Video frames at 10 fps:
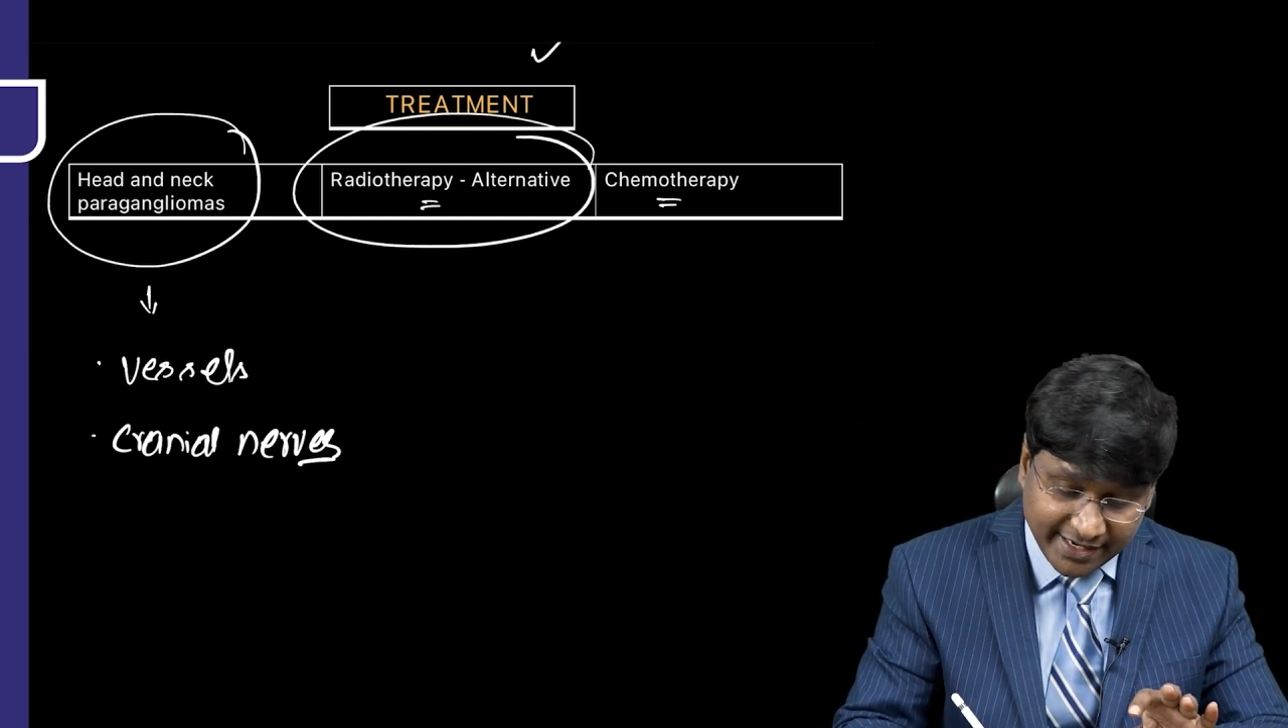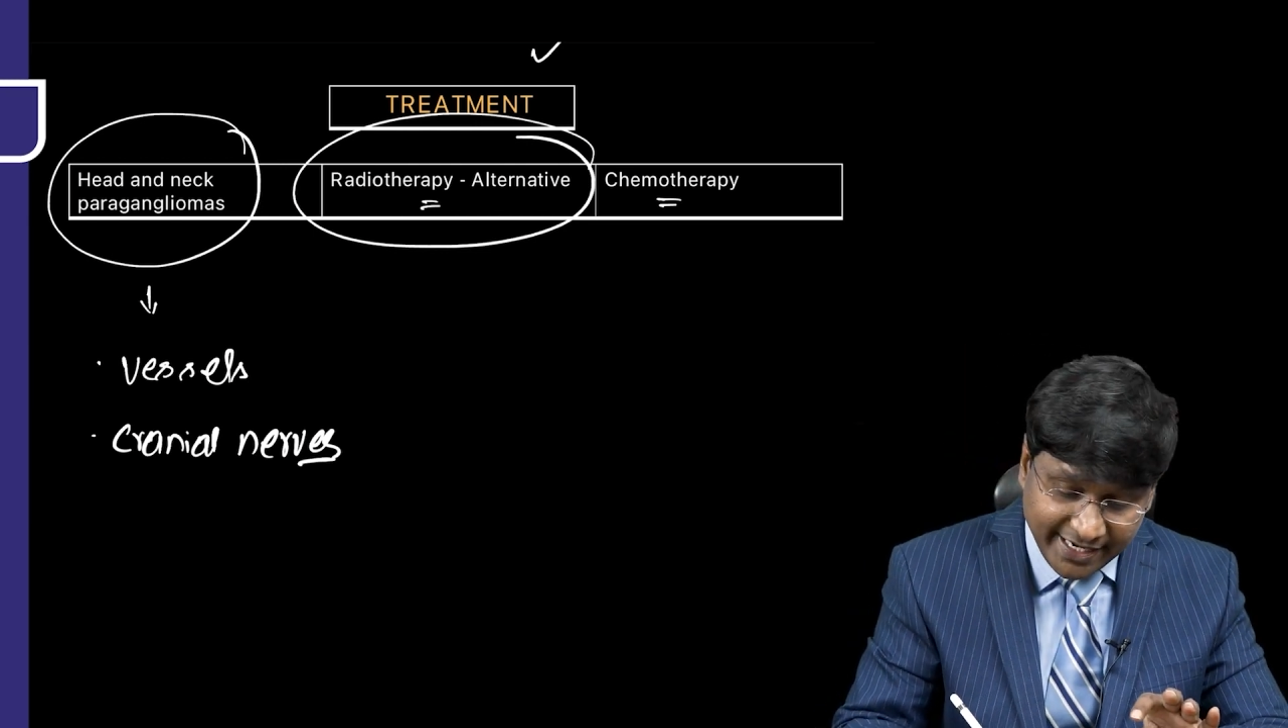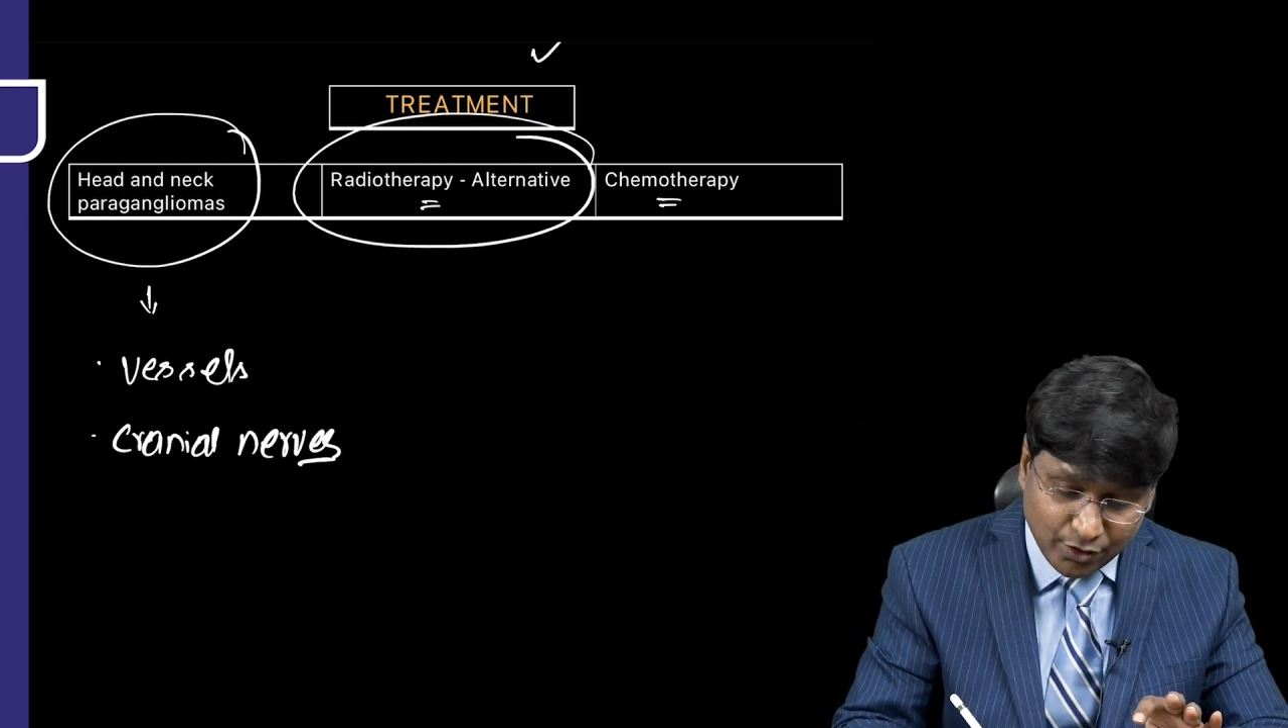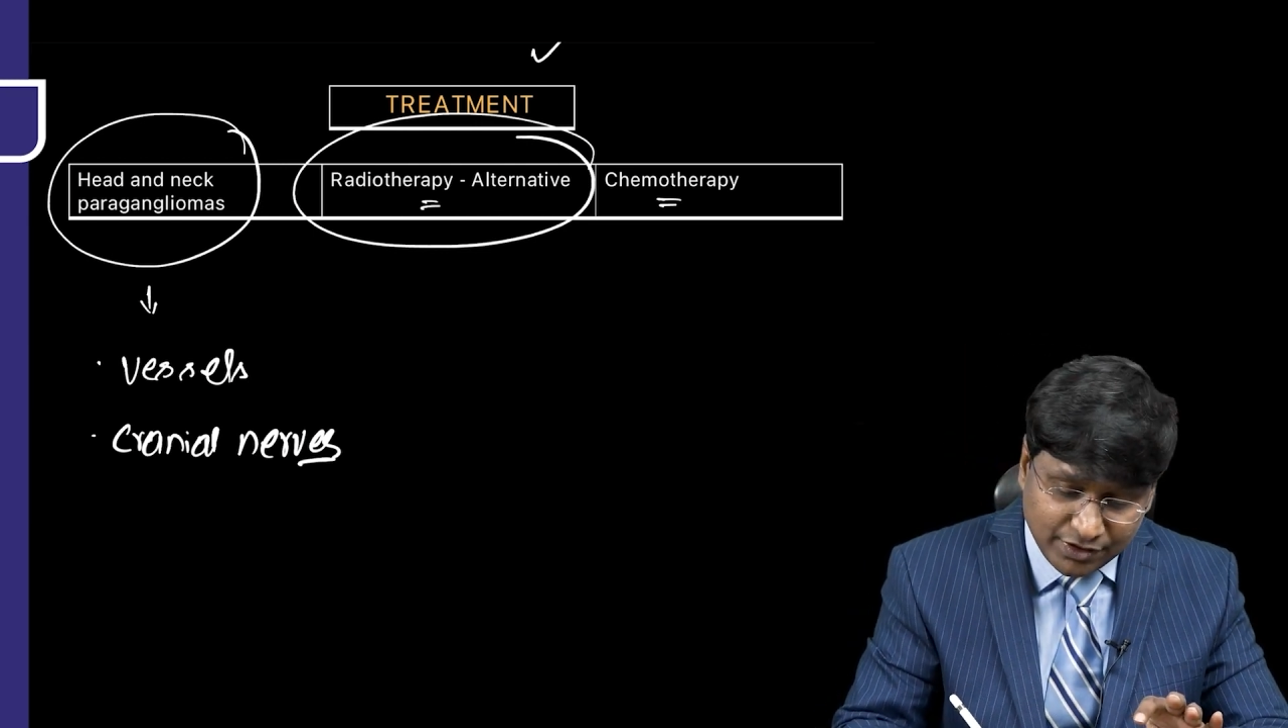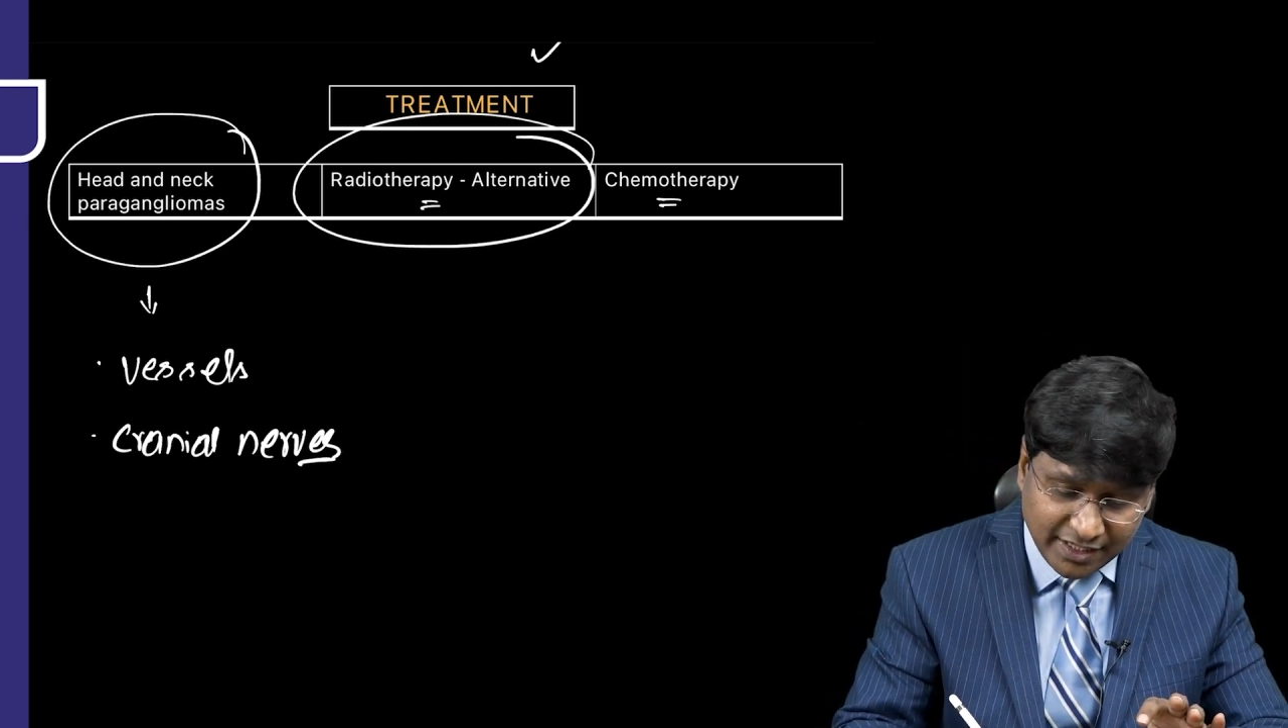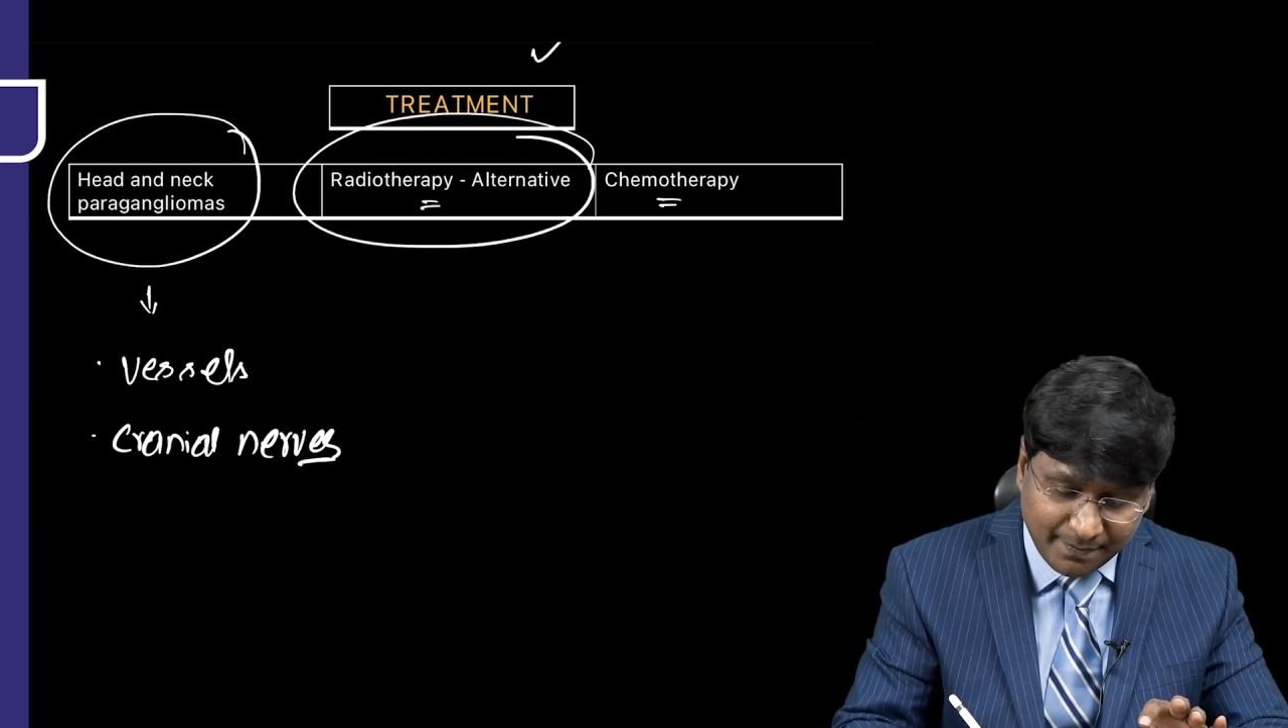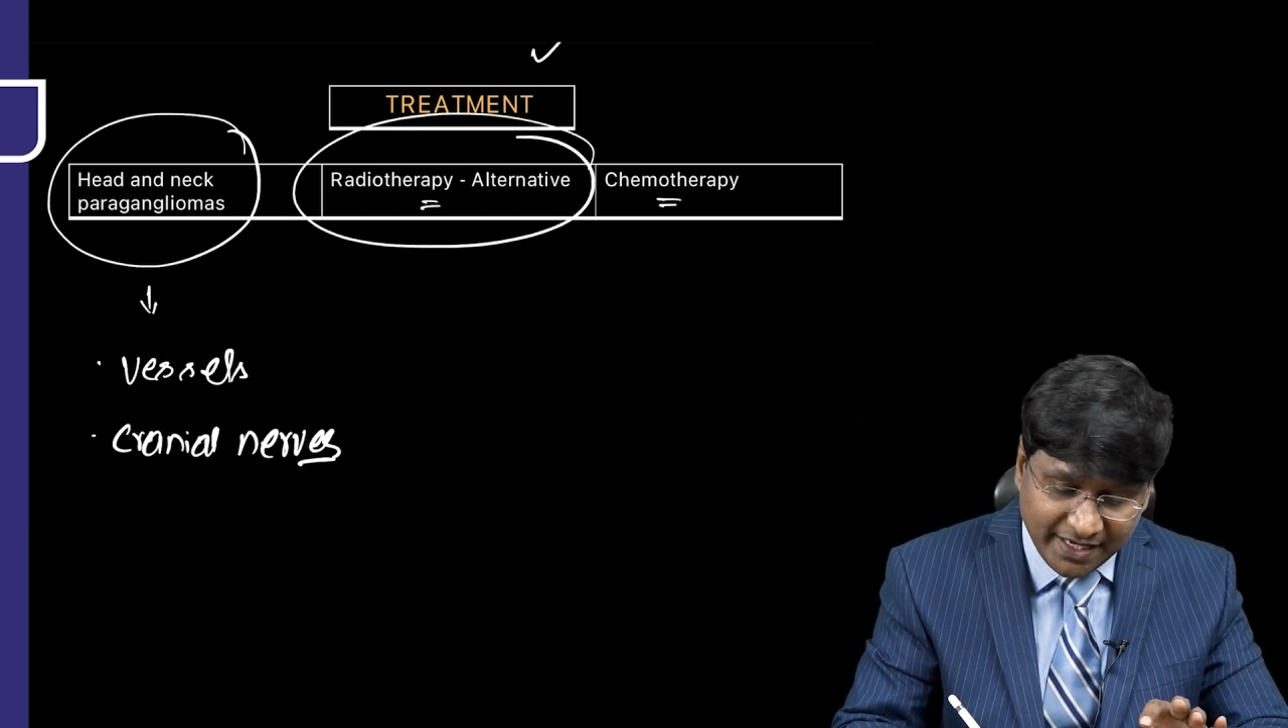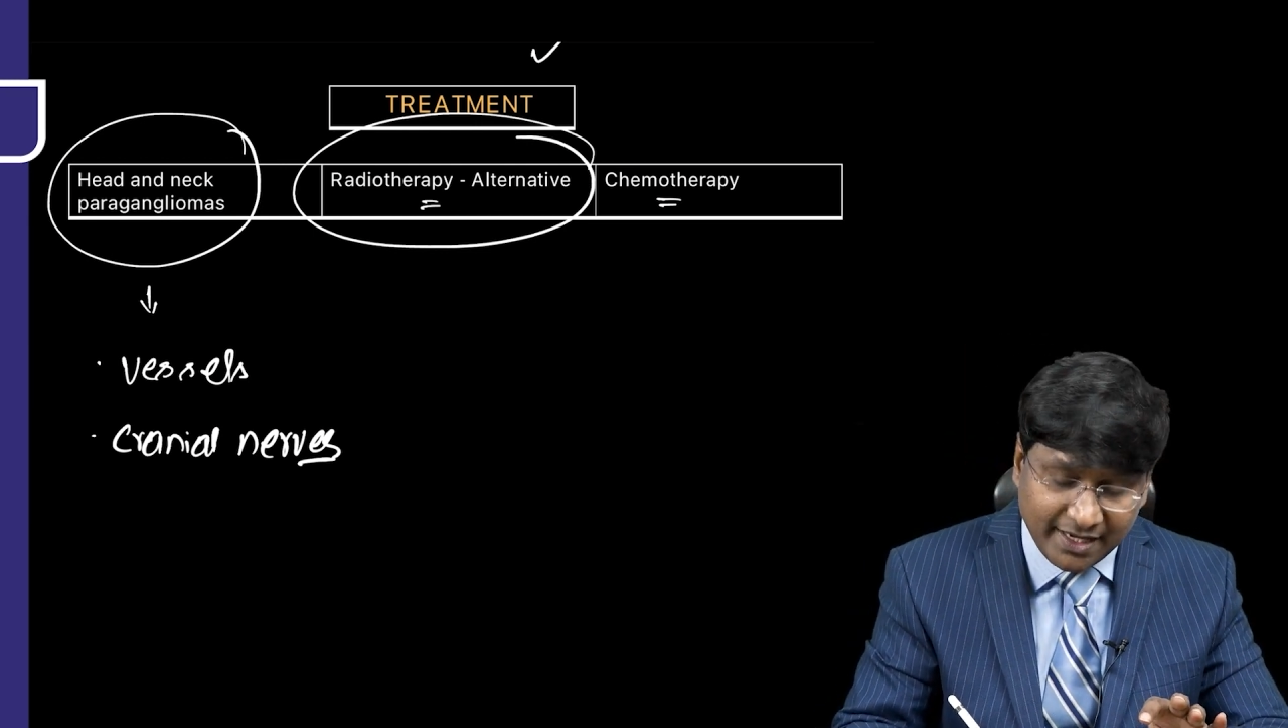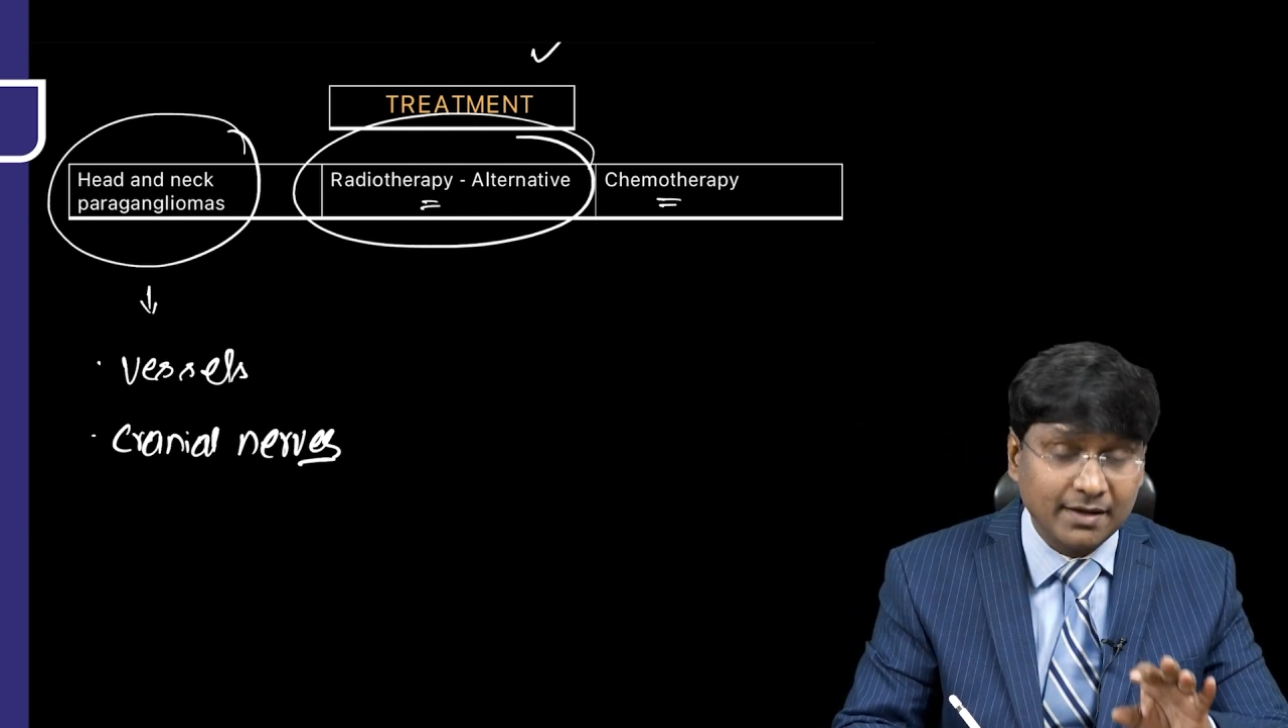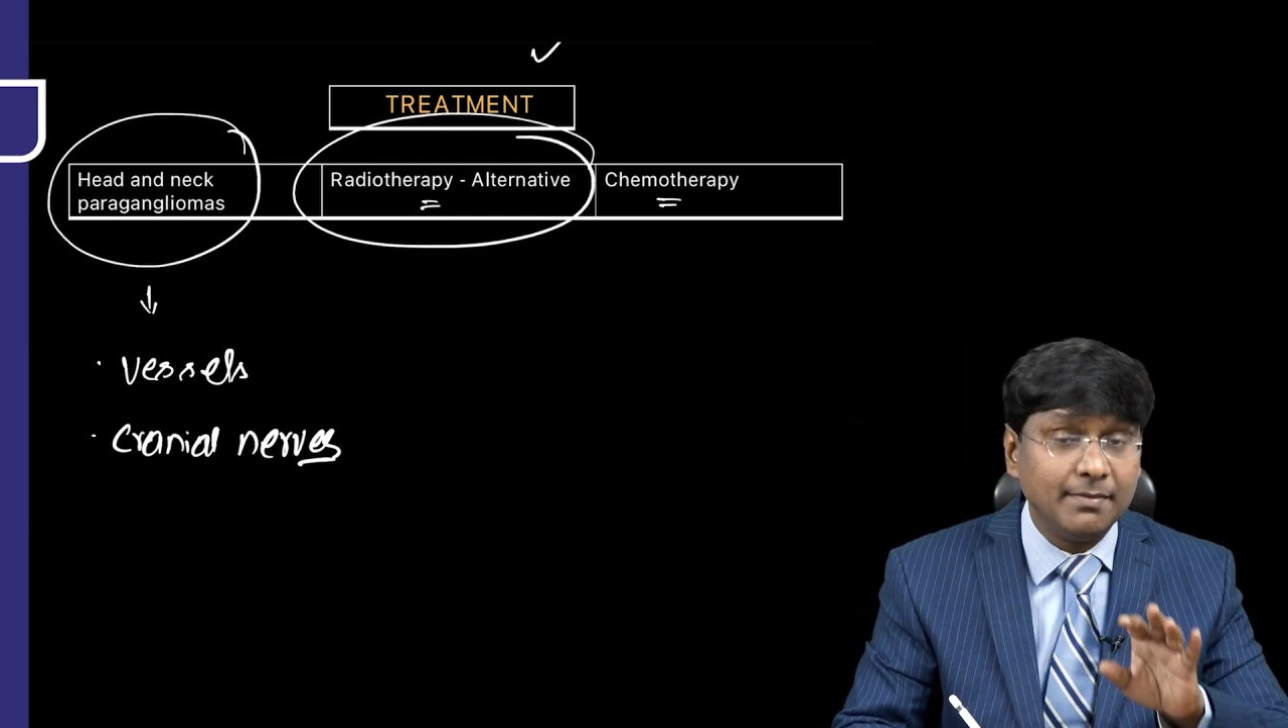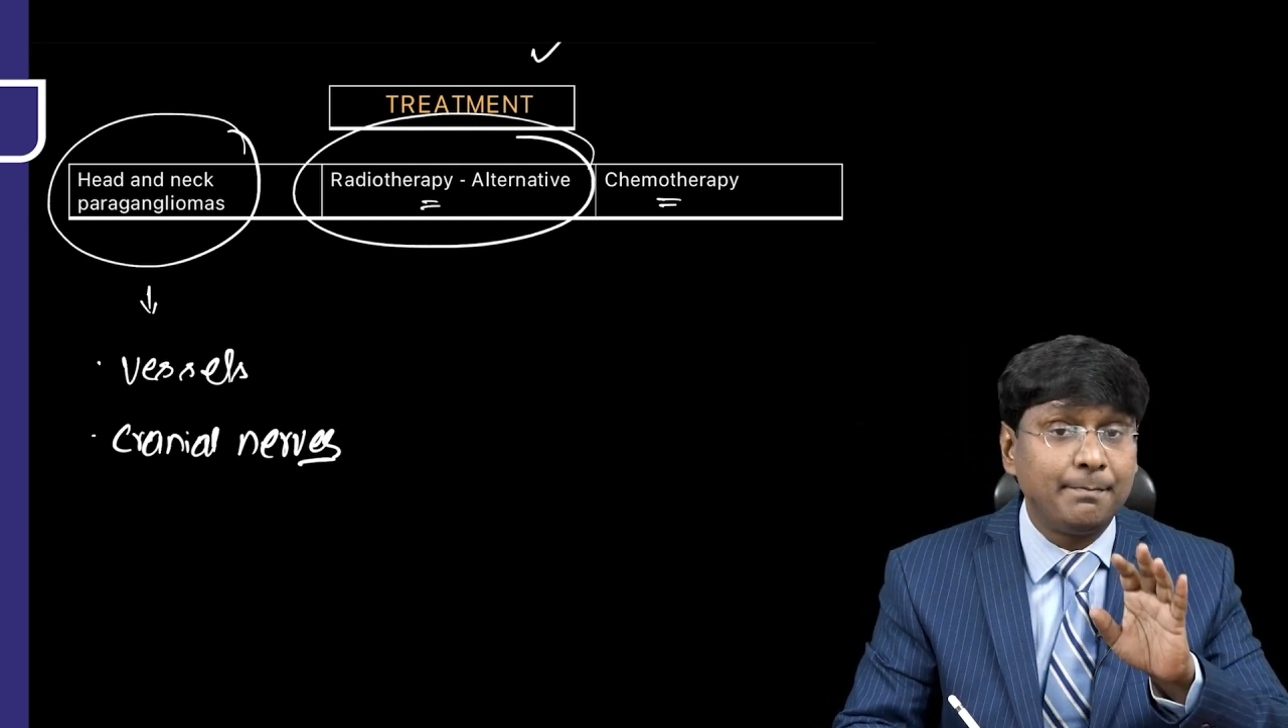radiotherapy